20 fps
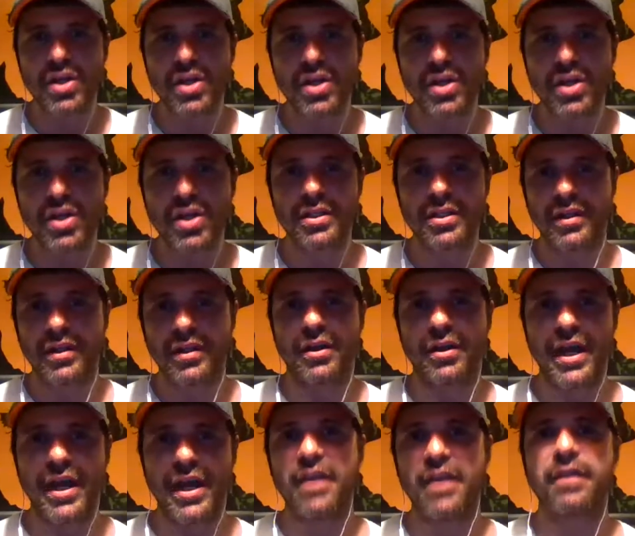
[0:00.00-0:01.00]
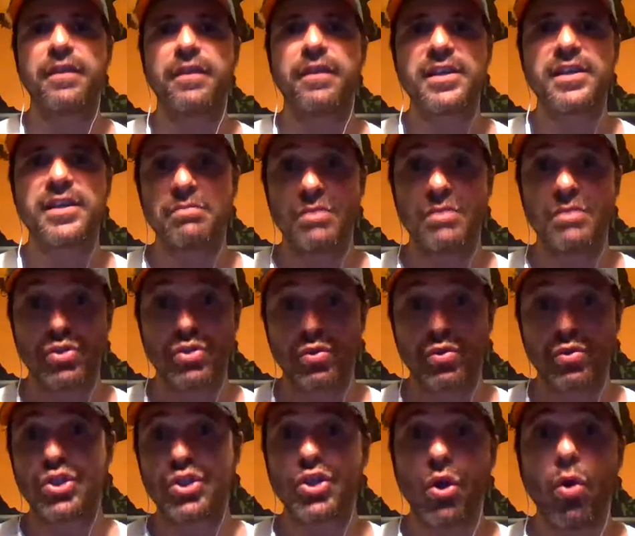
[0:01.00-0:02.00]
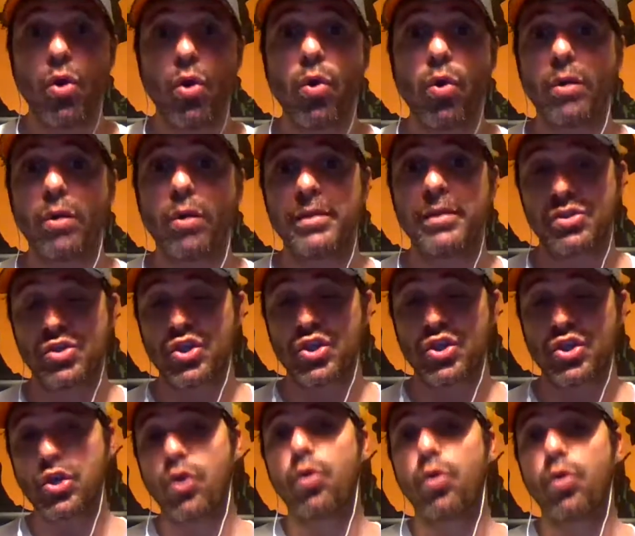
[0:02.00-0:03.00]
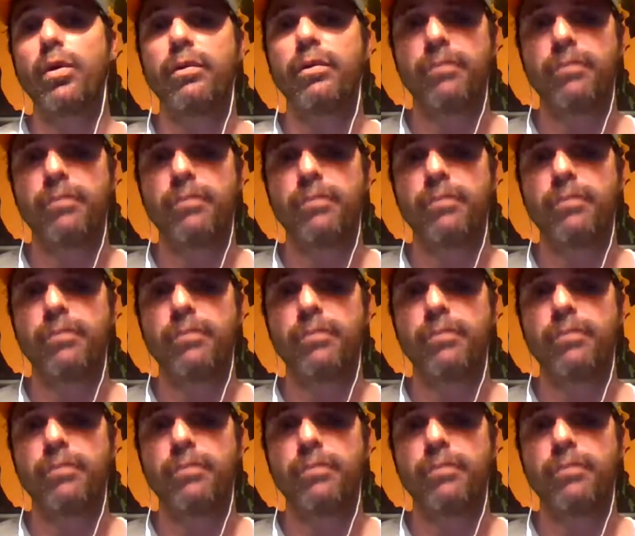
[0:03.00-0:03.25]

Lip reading: turn their atheism into a joke, but to show the